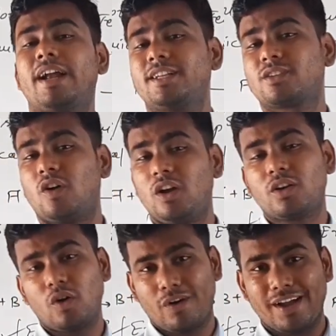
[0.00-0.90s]
That is
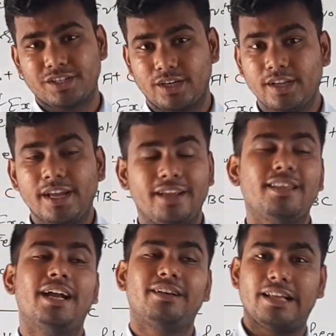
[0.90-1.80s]
called corrosion.
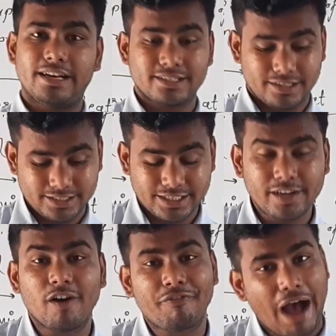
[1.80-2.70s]
In that there is
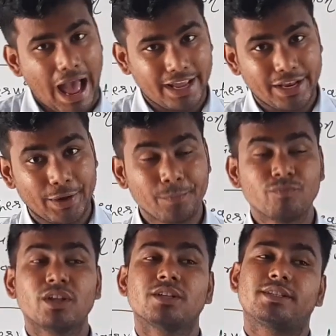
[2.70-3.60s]
rusting of iron.